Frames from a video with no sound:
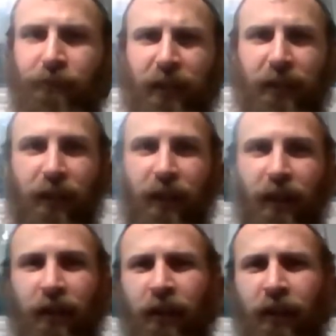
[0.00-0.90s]

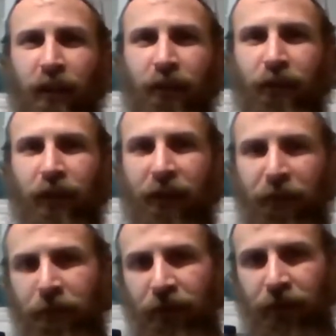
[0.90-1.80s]
If you're not
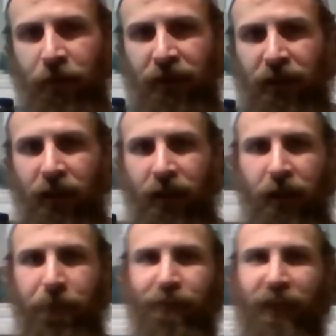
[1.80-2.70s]
familiar with
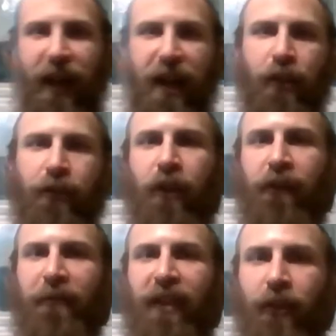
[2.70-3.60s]
it, I don't know if
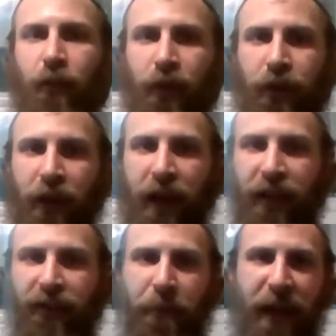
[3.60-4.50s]
I'm saying the word right.
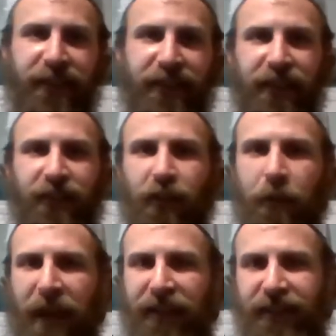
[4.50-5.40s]
It's a pastis or a
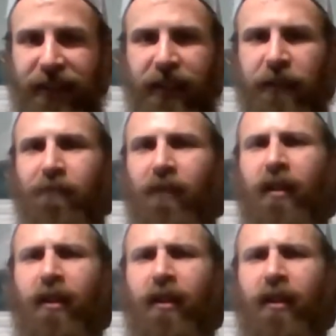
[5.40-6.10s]
pastille.